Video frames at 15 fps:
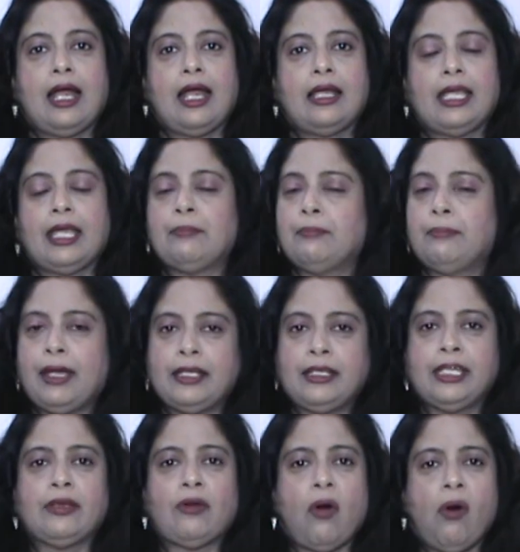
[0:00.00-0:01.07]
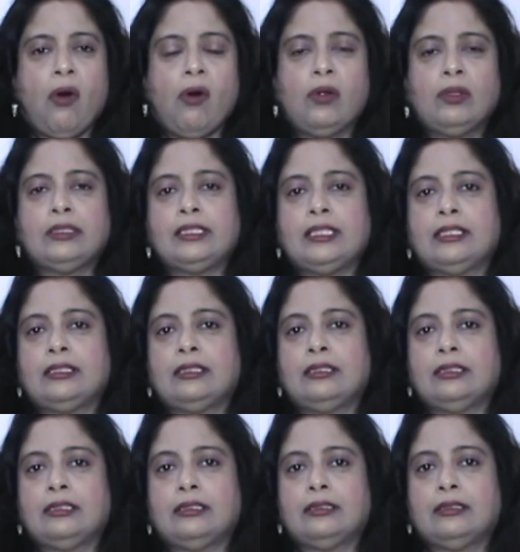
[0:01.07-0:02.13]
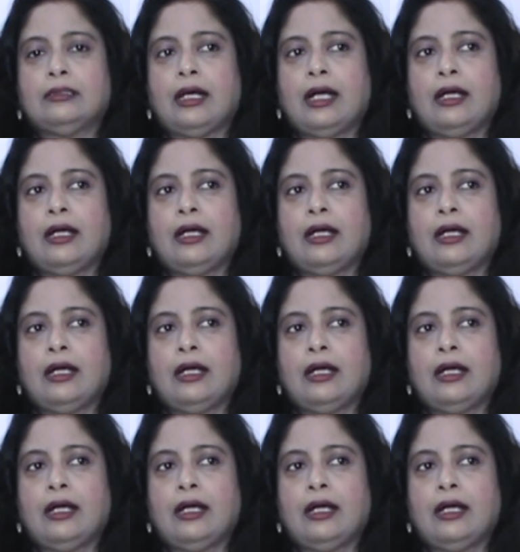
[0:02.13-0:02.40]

embedding all the